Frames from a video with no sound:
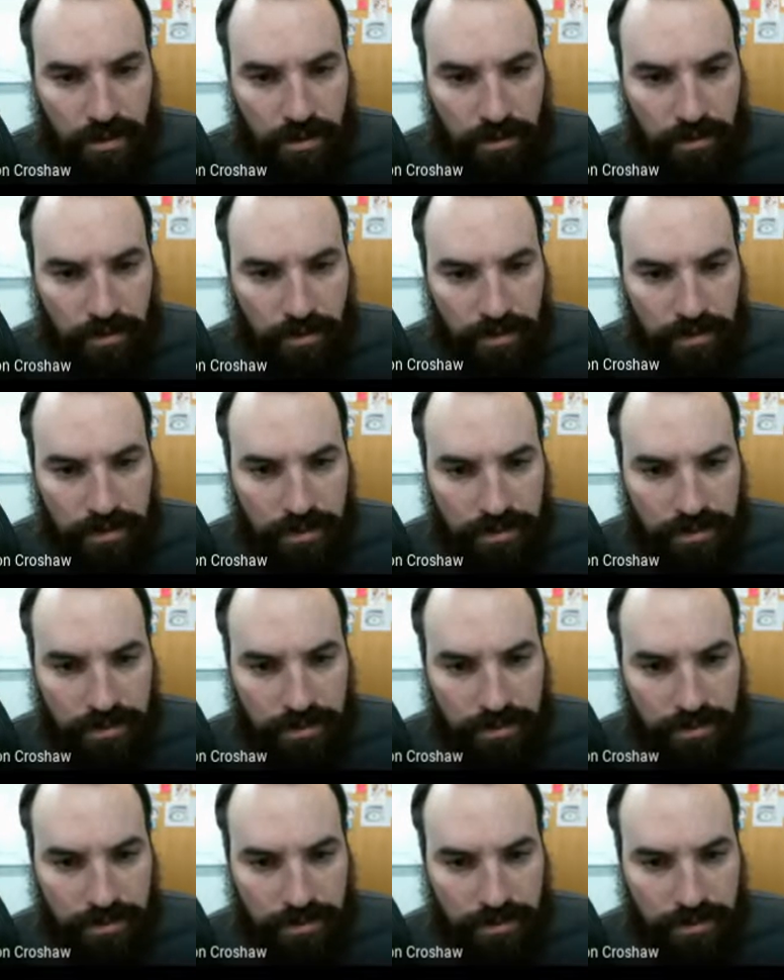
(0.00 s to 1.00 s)
I want
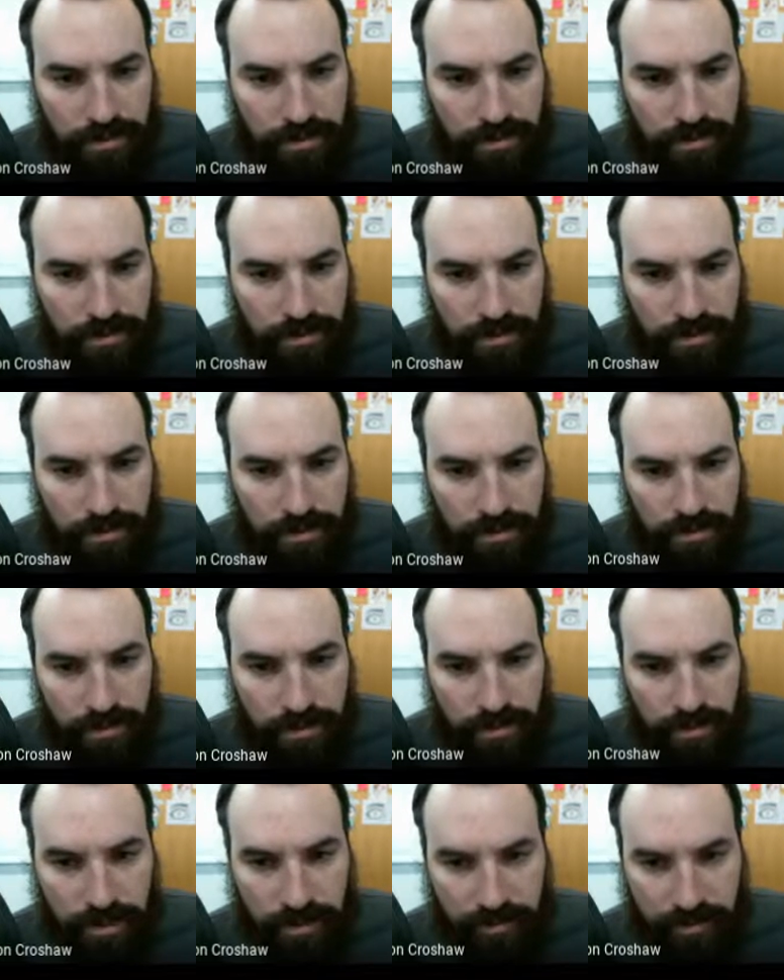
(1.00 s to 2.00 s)
to.
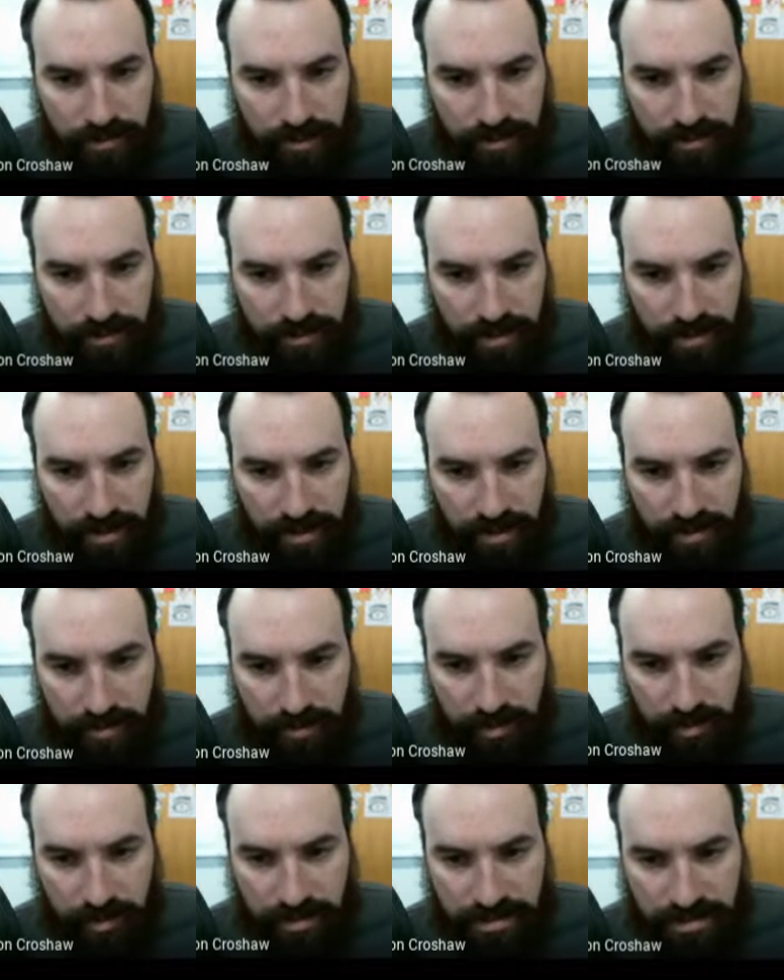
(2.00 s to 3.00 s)
There we go. Docking
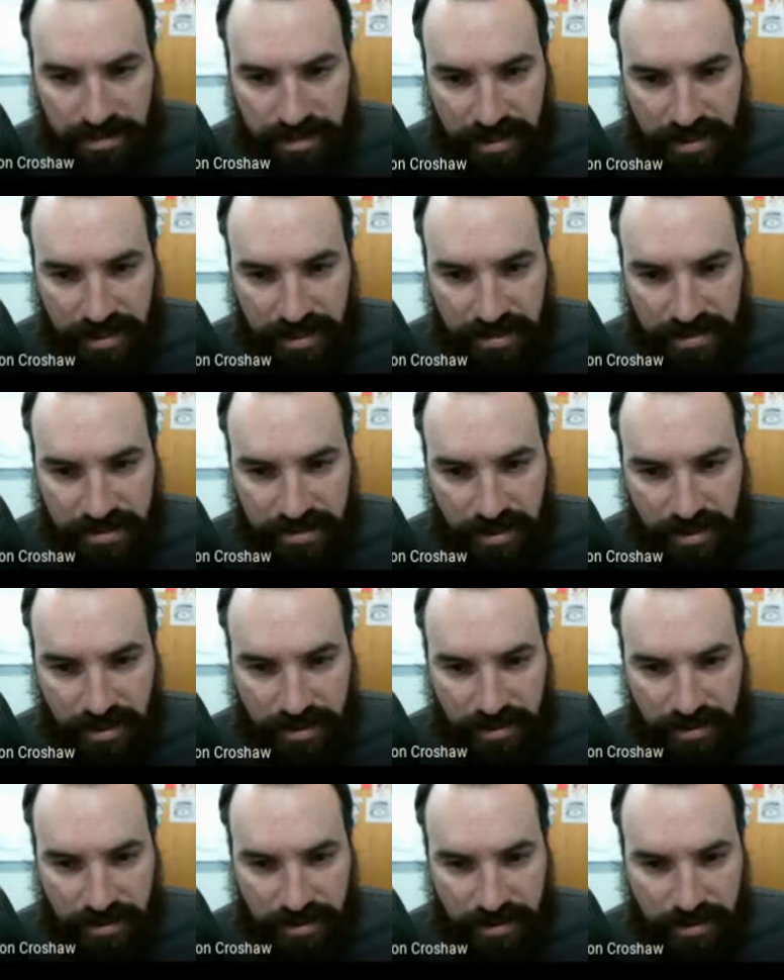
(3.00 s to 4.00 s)
port set as
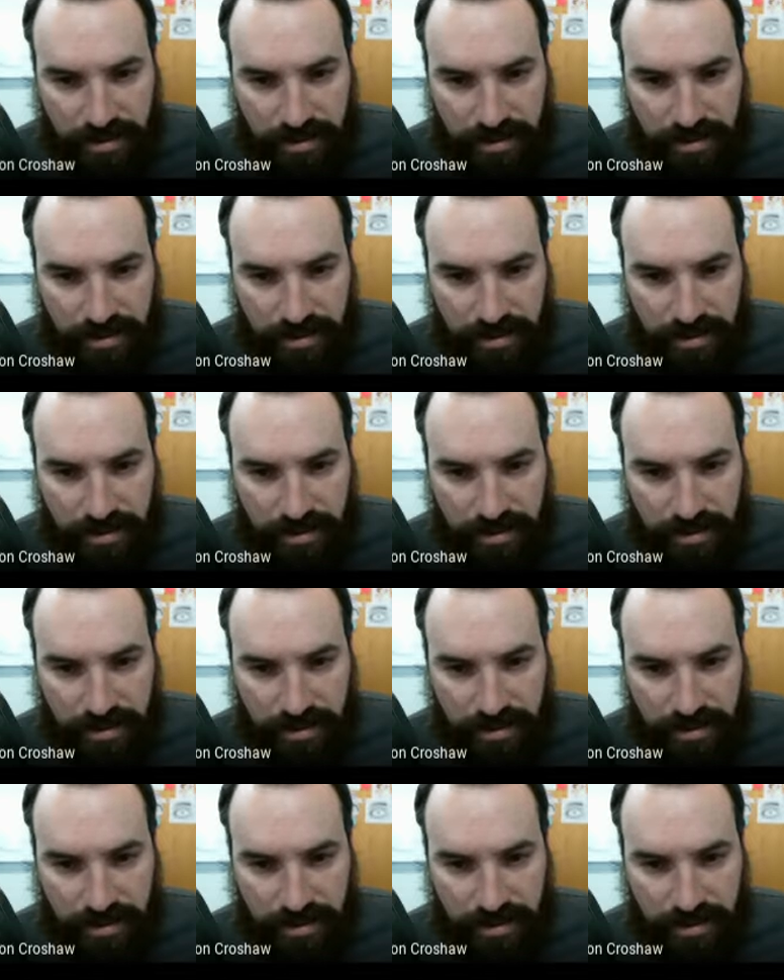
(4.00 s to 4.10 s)
target.